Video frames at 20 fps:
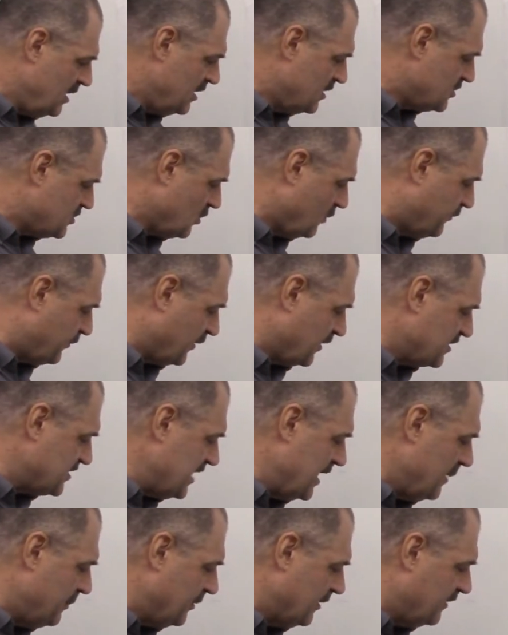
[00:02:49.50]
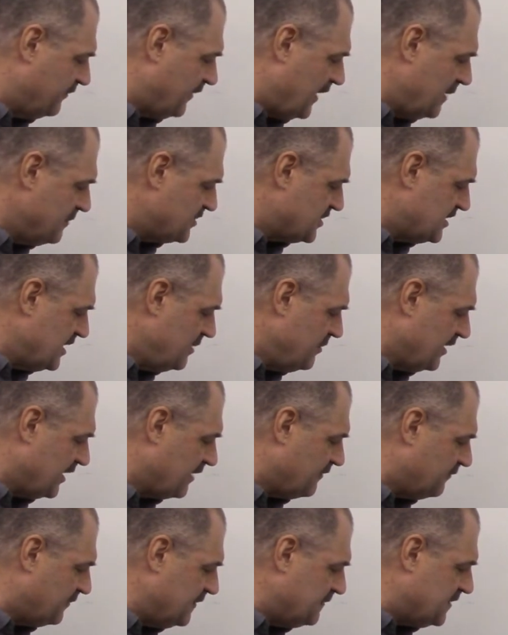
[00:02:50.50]
So for example, if I'm steaming
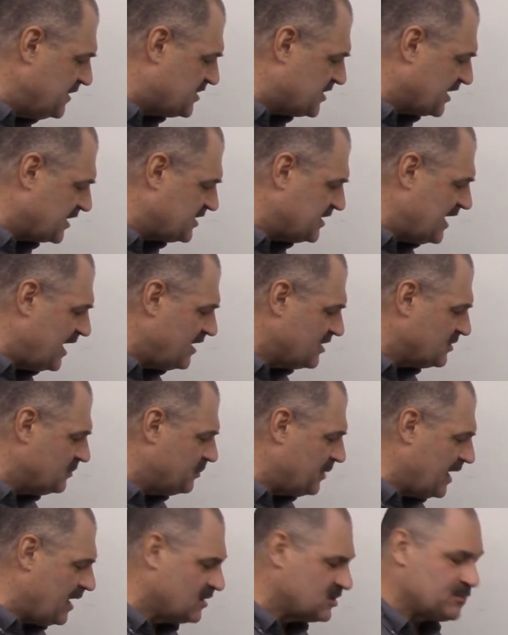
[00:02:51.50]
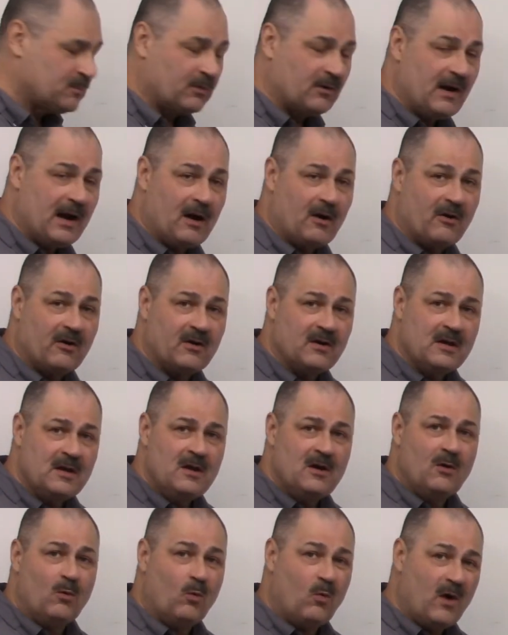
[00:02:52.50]
at 56,000 pounds per hour,
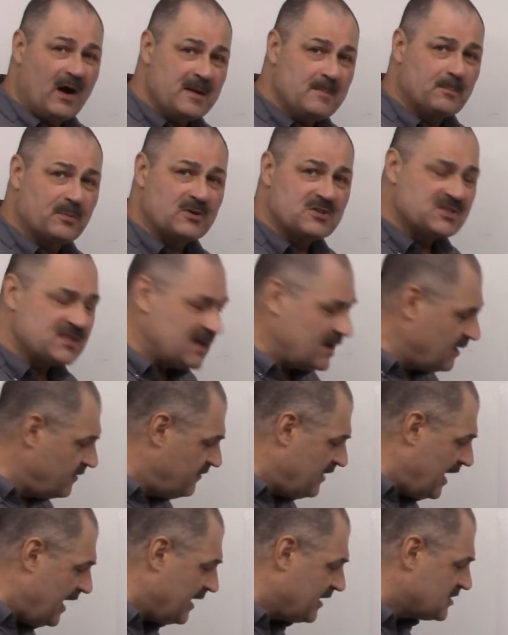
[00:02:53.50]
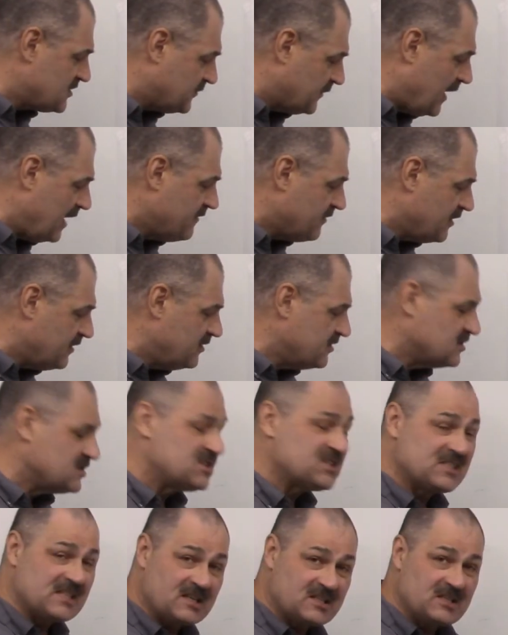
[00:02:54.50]
1% of that is
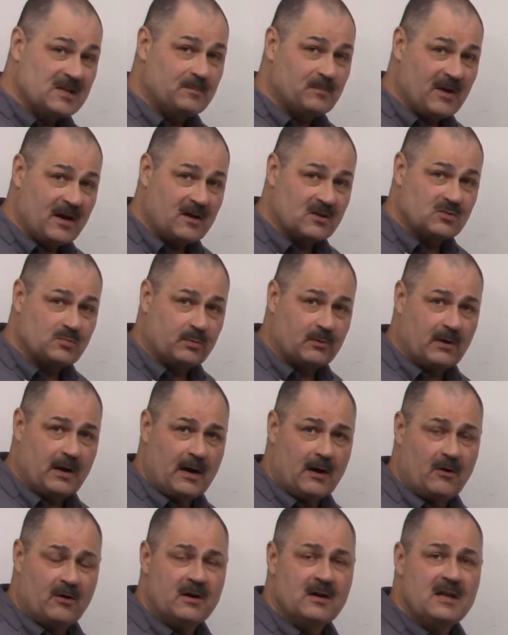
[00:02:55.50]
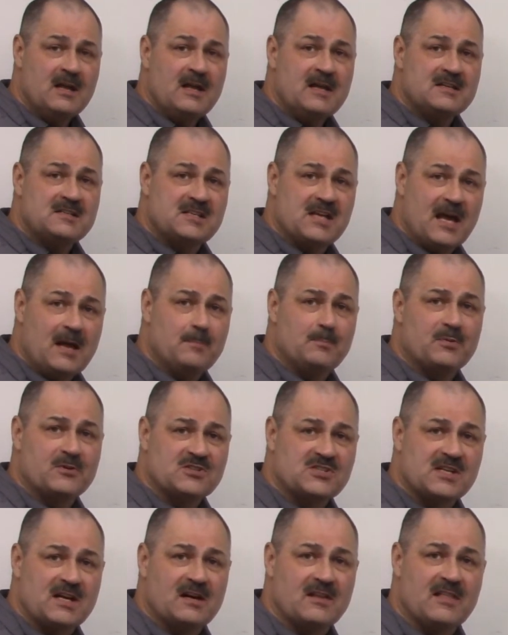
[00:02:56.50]
560 pounds per hour,
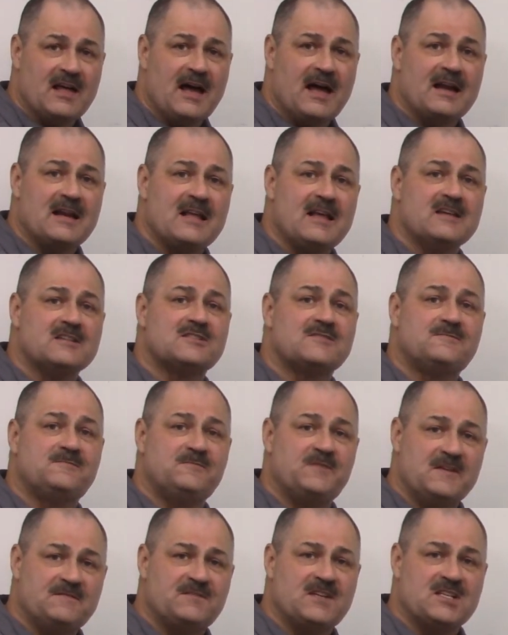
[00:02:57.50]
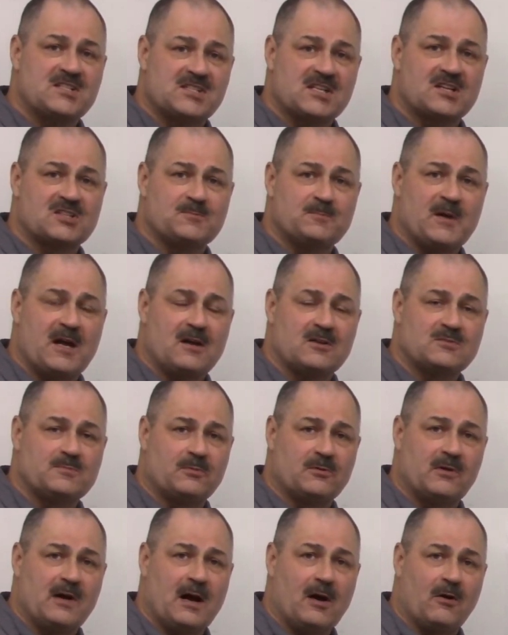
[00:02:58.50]
10% of that is 56 pounds
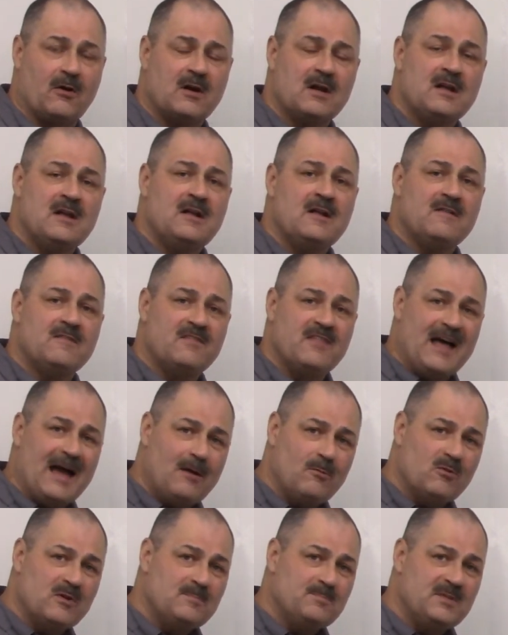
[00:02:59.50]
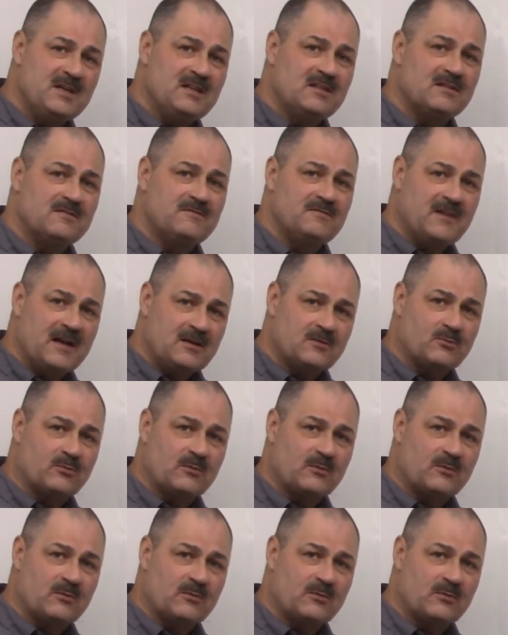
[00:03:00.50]
per hour. That would be the vent